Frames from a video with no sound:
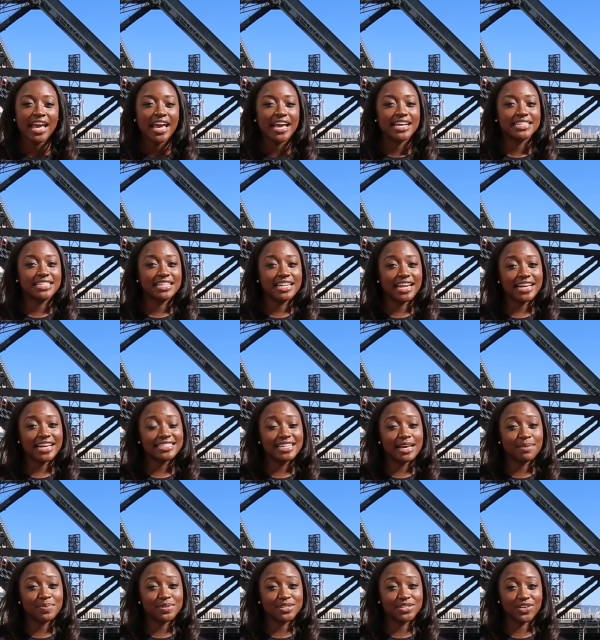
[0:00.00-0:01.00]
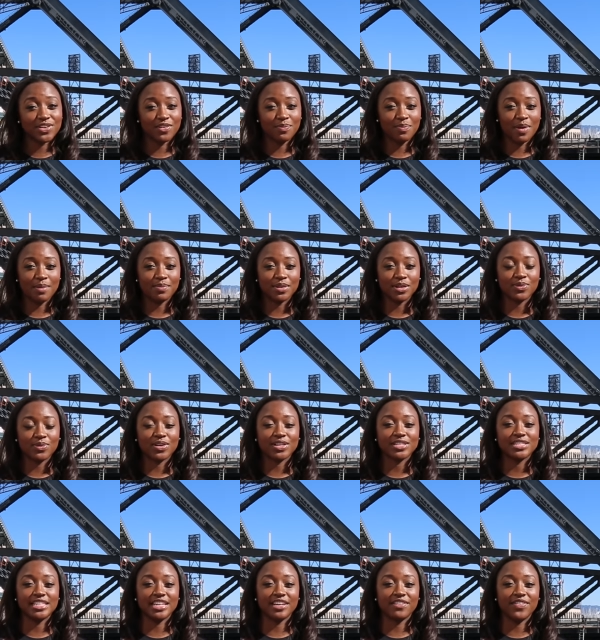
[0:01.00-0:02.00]
In today's episode of Public
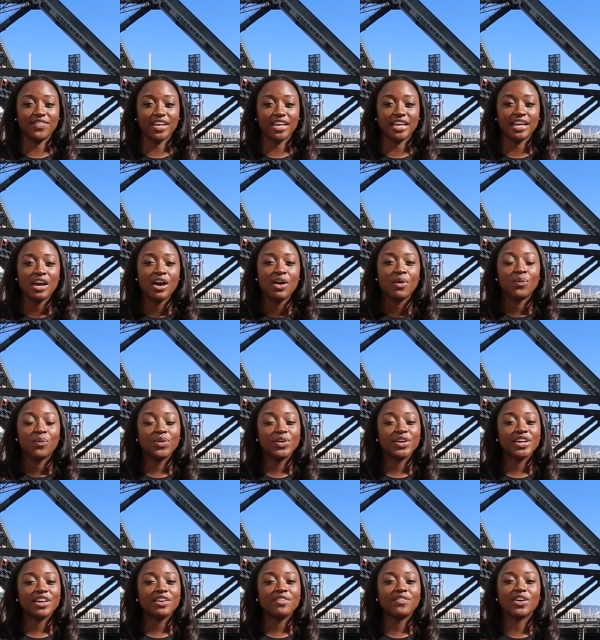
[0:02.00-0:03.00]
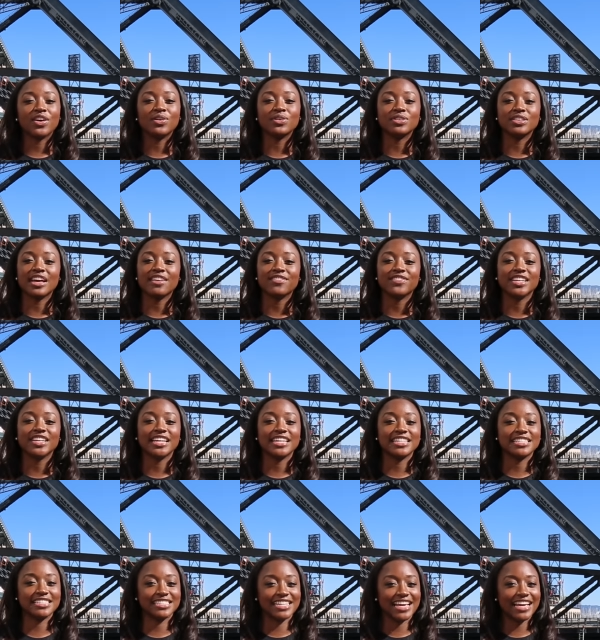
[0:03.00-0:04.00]
Works T V, we'll give Old Lefty
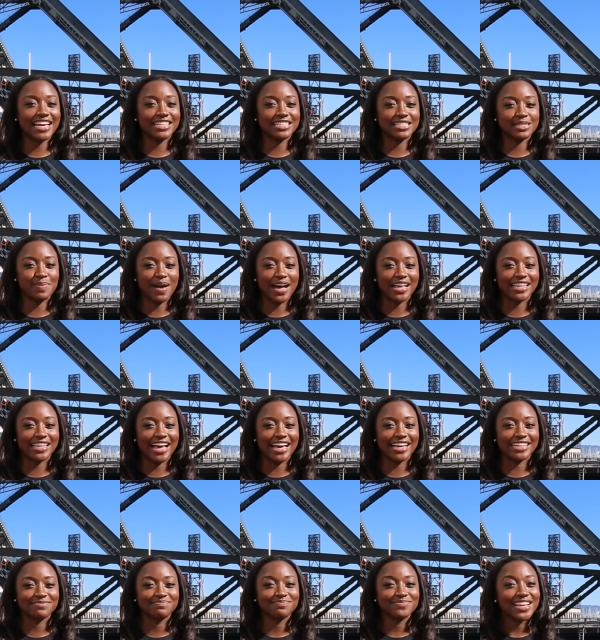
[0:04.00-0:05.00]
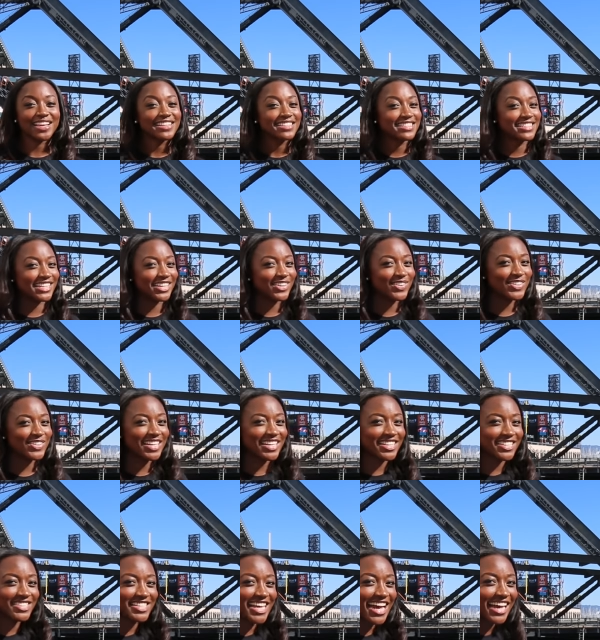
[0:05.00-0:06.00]
its day in the spotlight. See you on the
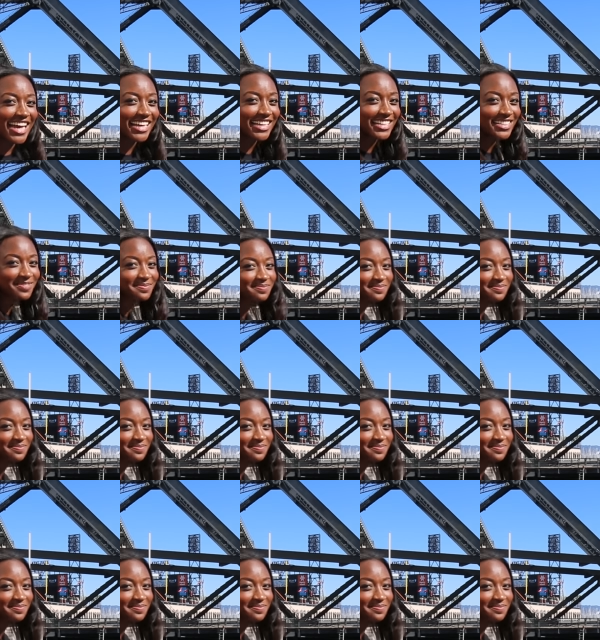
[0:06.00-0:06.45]
other side.